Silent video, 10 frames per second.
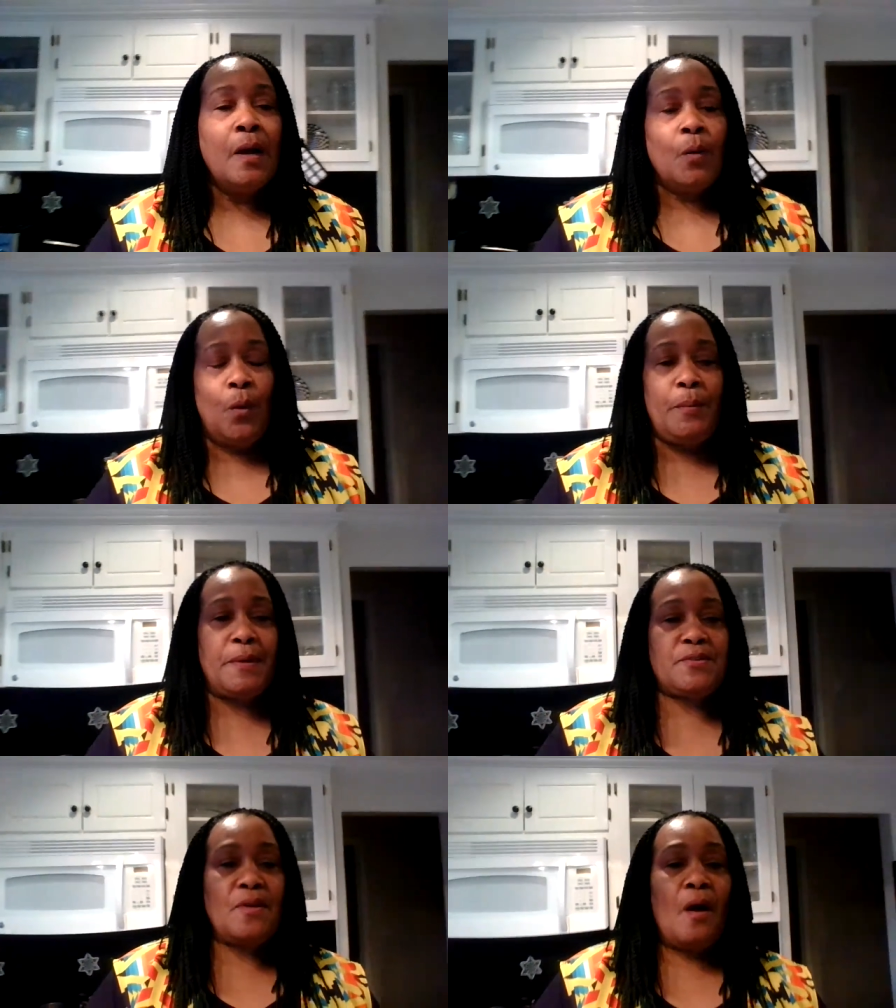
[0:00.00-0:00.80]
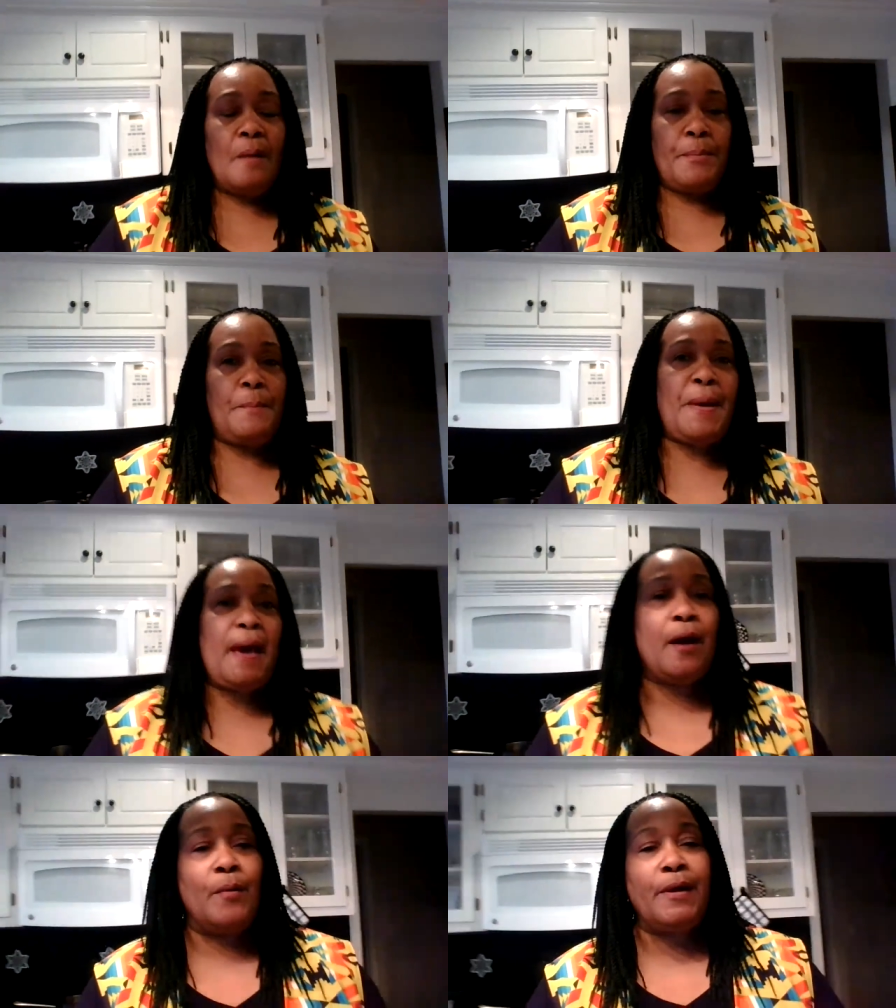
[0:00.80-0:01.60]
We would start
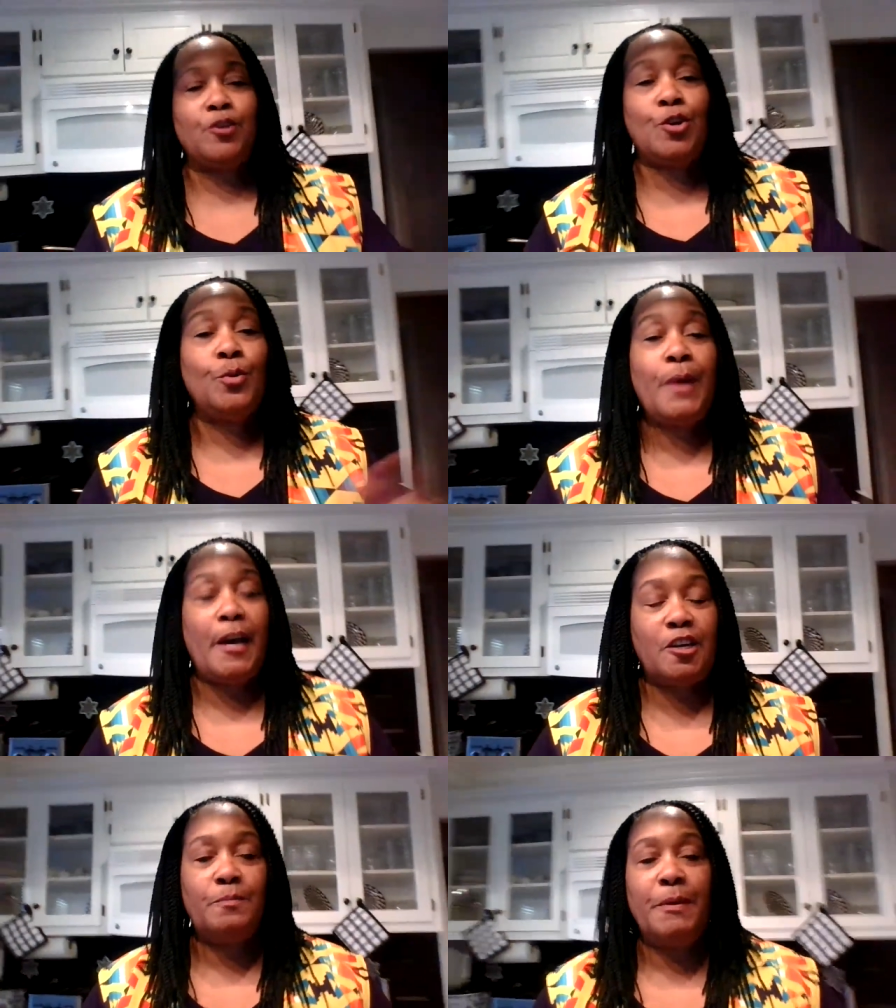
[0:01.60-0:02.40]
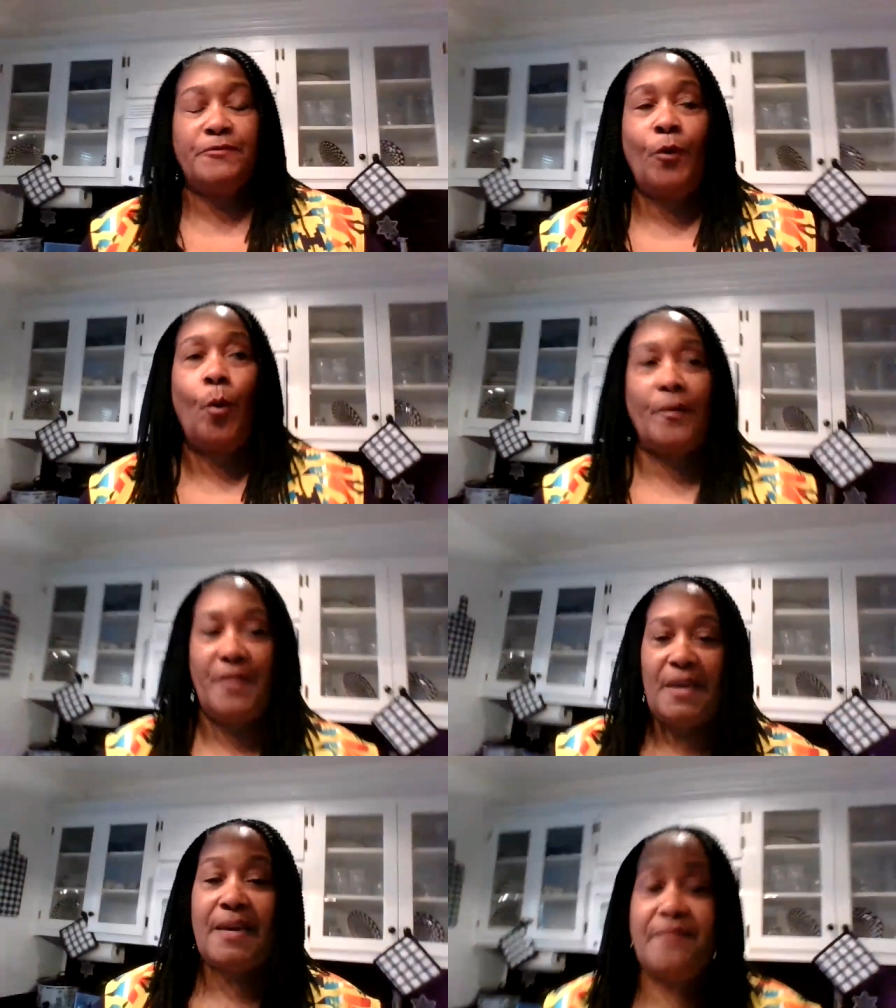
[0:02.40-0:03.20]
preparing 2 days before
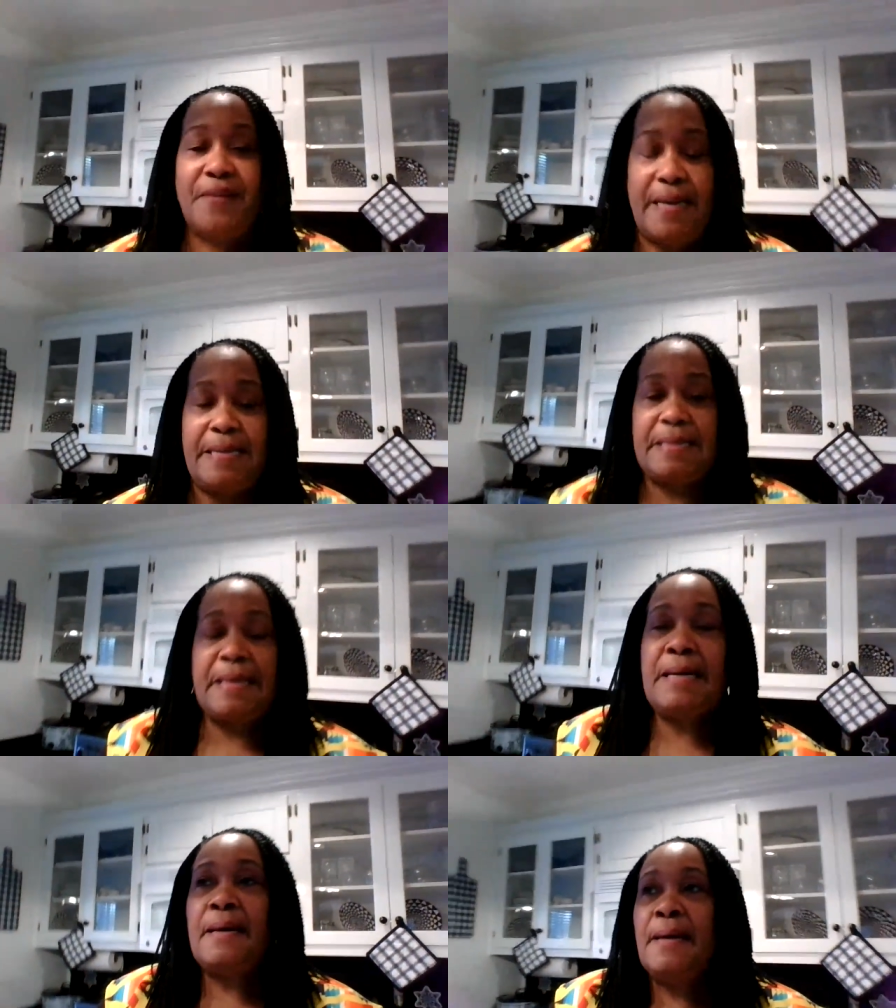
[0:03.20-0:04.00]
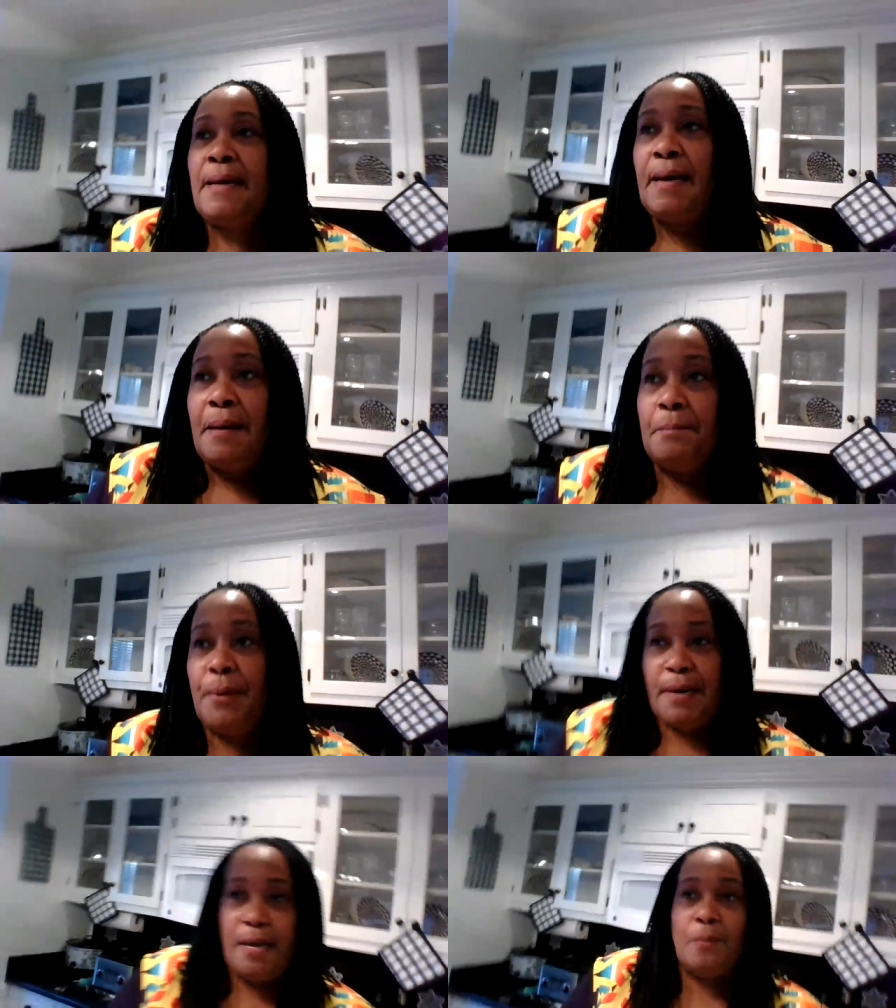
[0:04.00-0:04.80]
the event.
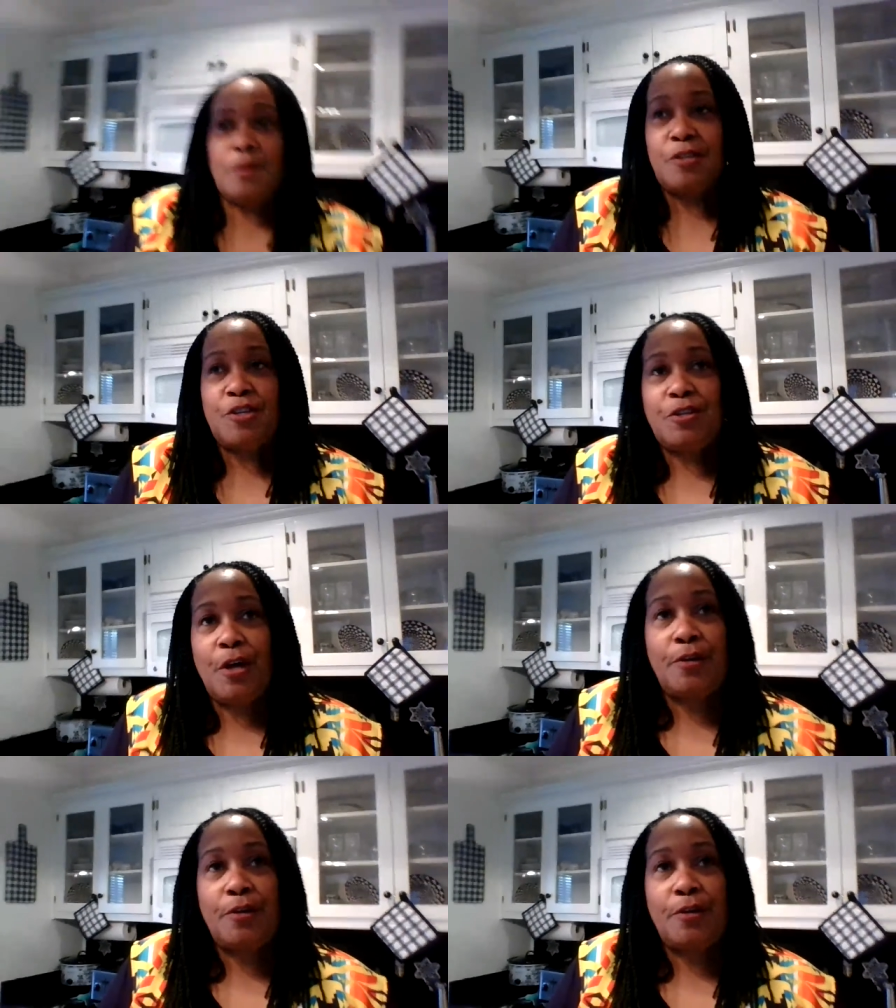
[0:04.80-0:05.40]
But it was